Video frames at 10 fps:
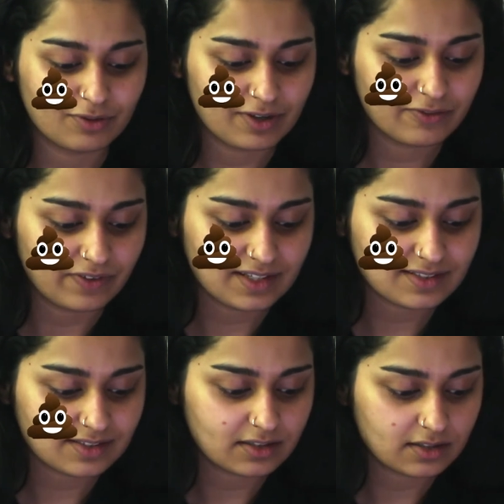on my
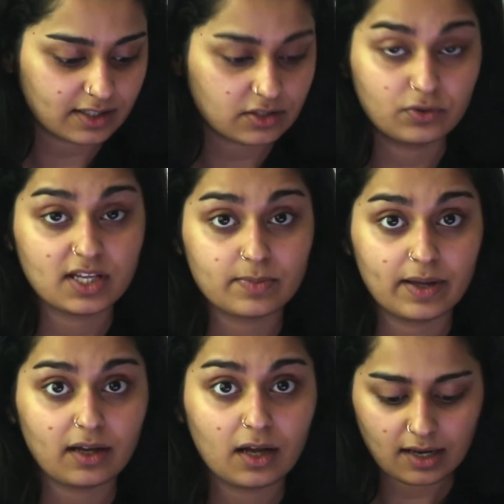face like 2 days
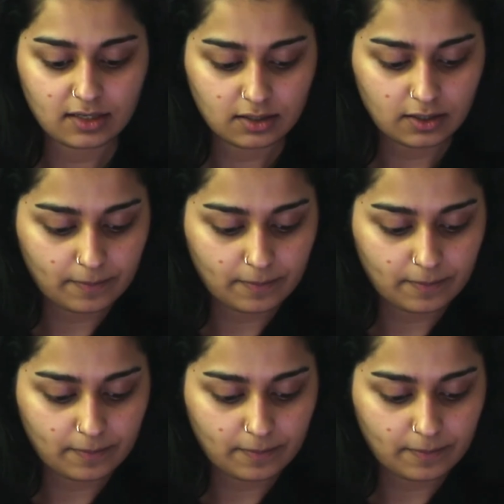back, and